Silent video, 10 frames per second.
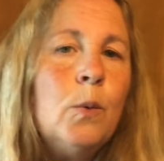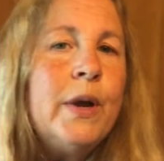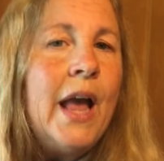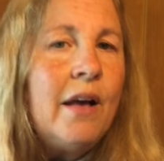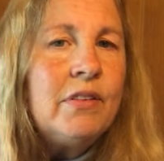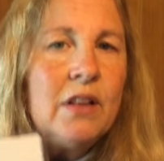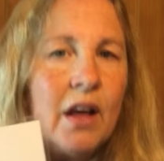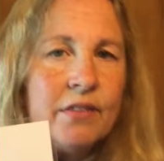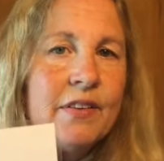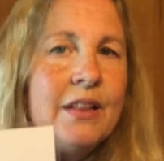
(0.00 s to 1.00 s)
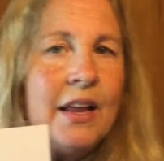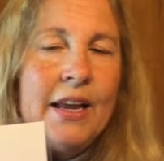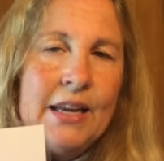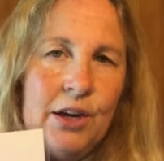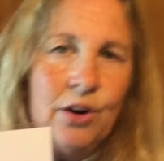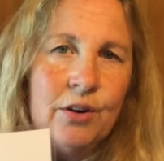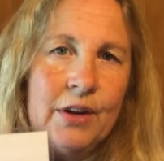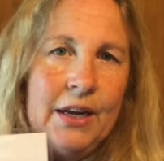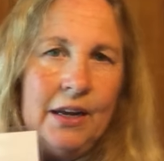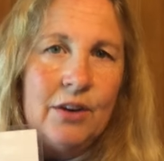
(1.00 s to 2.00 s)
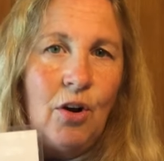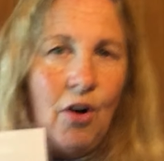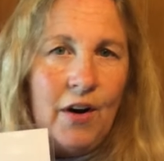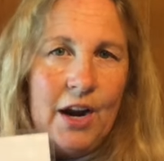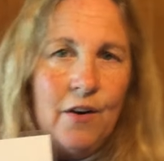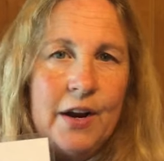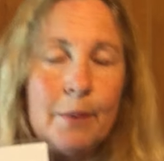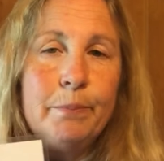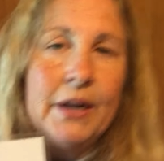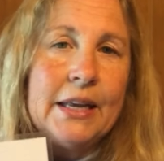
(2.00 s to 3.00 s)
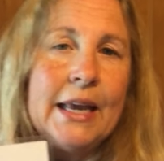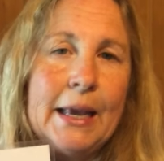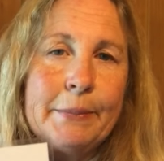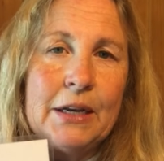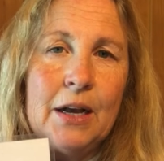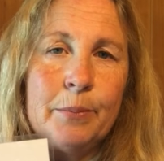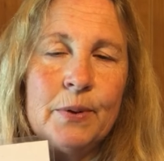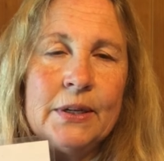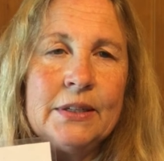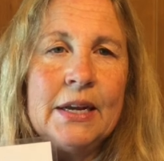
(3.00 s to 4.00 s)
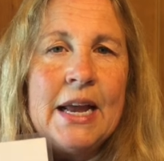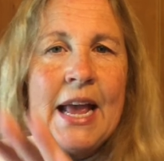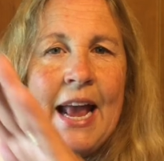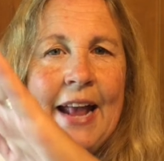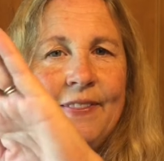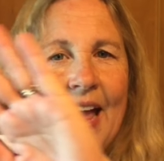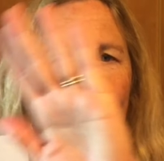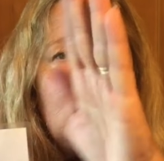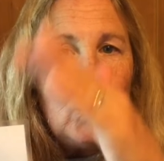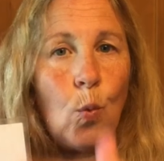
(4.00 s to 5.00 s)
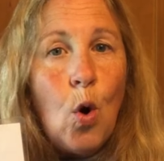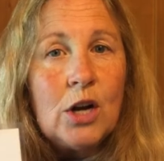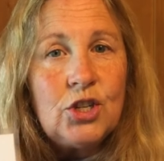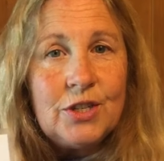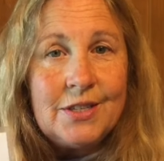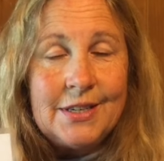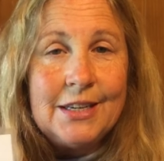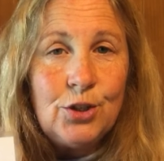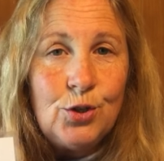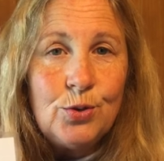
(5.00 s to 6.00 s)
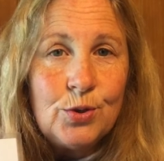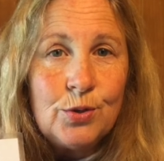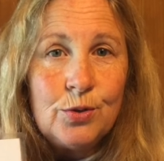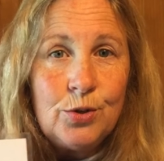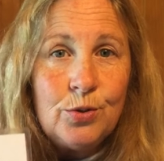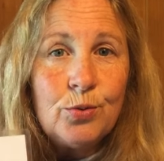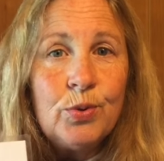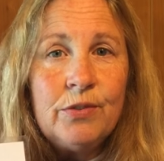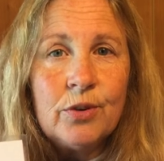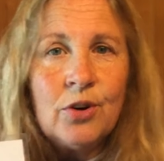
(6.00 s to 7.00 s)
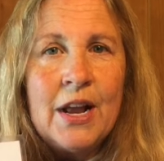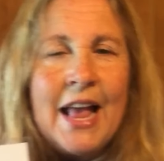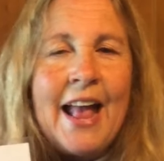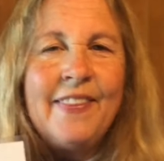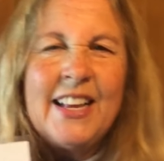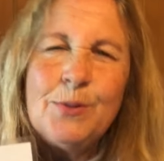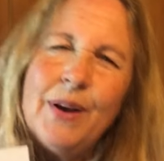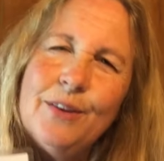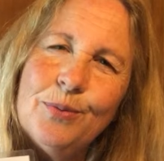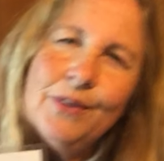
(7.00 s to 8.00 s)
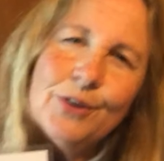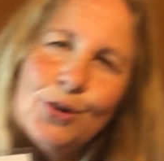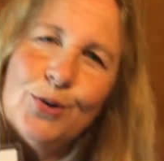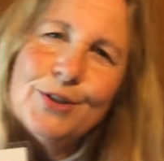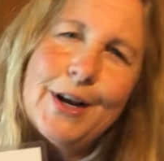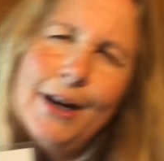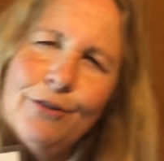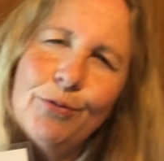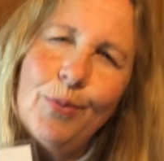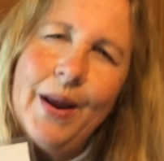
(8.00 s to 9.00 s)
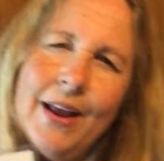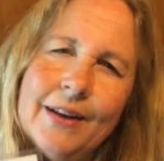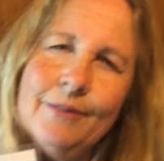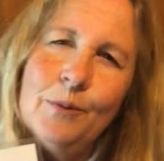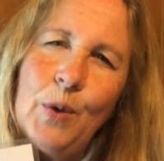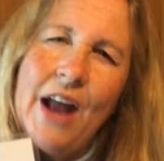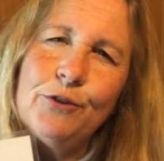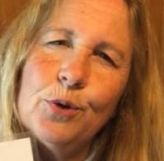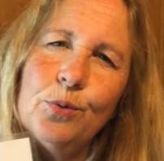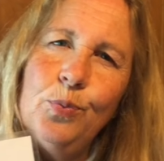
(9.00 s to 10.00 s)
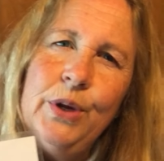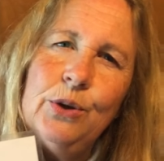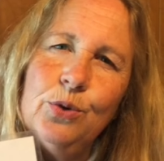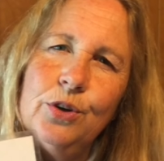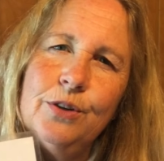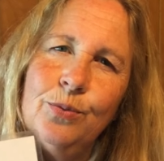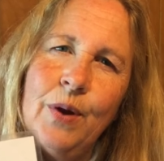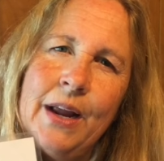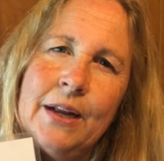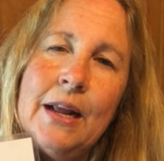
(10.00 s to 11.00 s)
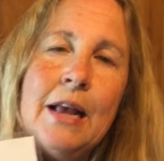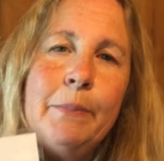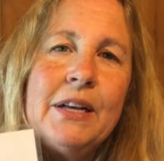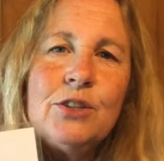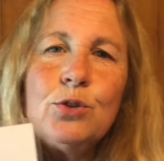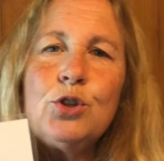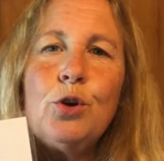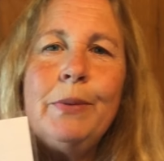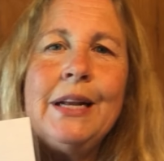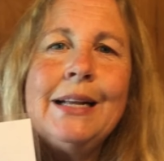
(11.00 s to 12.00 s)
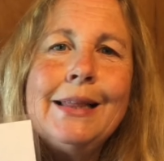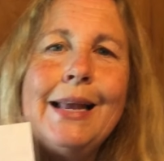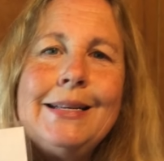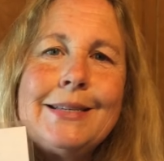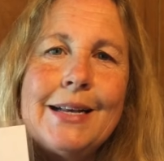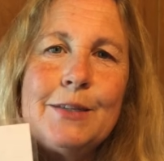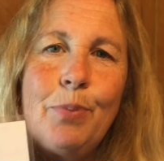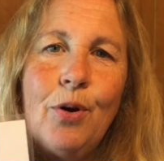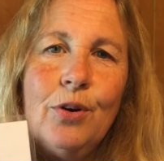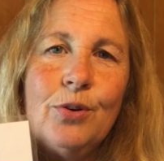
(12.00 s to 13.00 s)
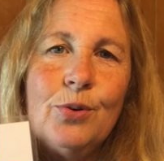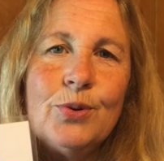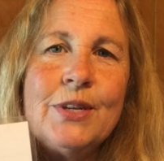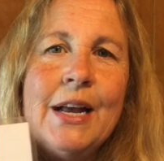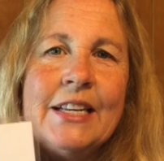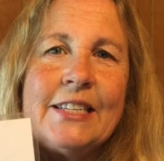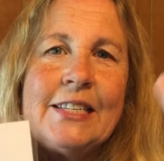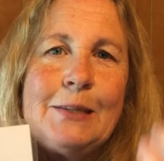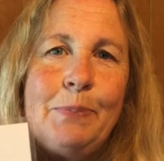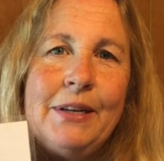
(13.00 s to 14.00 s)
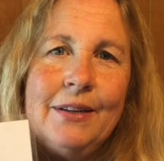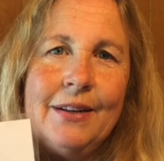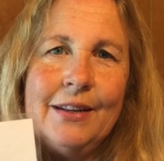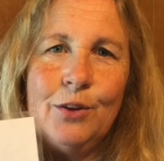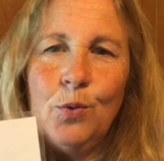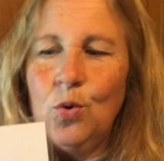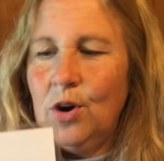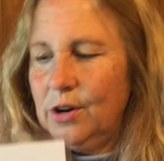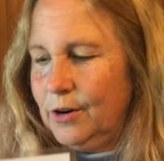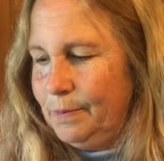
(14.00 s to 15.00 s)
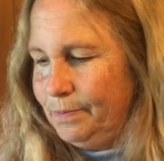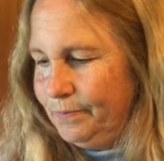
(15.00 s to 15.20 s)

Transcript: We have a lot of clay here in our area, in Buckingham and Cumberland, and that washes into the river, and that's why the river turns kind of red after a real good rain, because there's so many clay-sized particles suspended in the water.